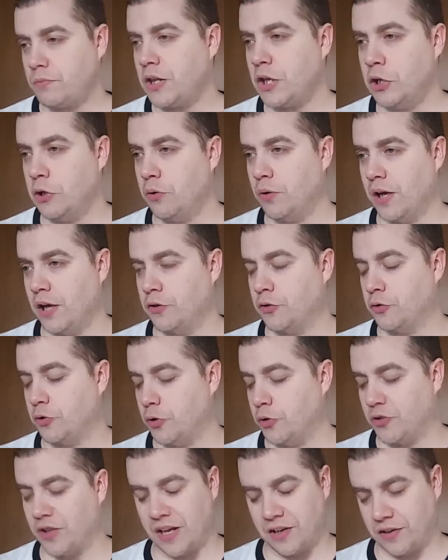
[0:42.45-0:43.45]
you know, other
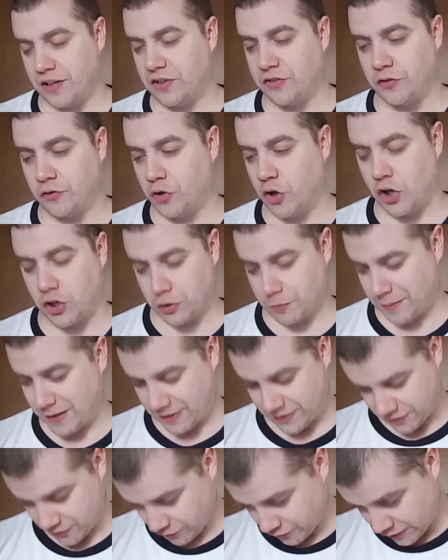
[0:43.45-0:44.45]
news outlets have talked
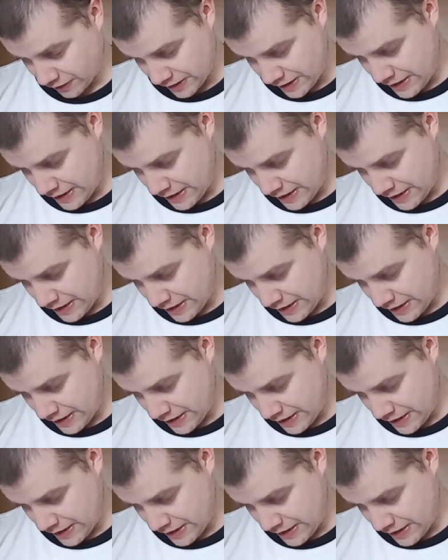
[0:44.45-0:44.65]
about this,